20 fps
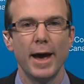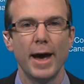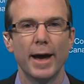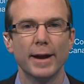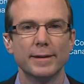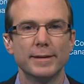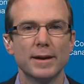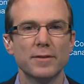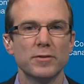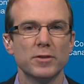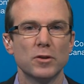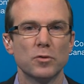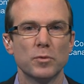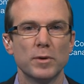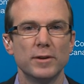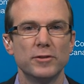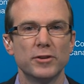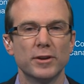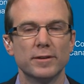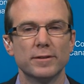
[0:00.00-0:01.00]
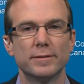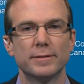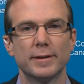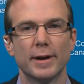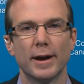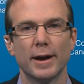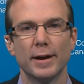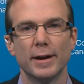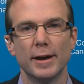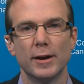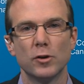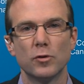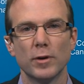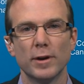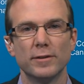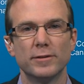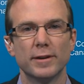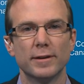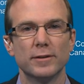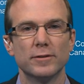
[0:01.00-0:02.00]
and given the recent
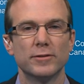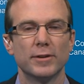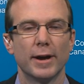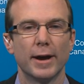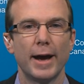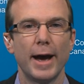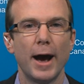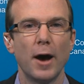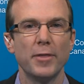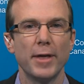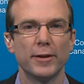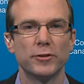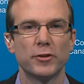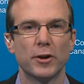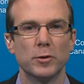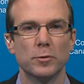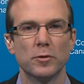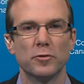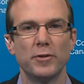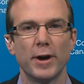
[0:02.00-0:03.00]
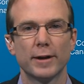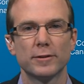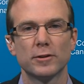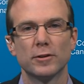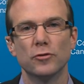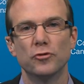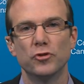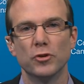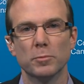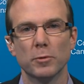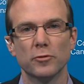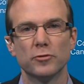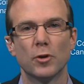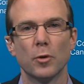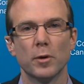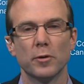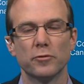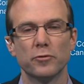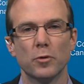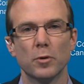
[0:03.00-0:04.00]
increases, how that's going to affect consumers
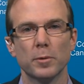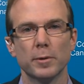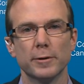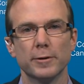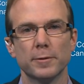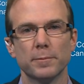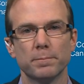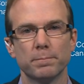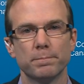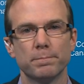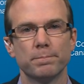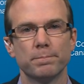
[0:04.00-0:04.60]
going forward.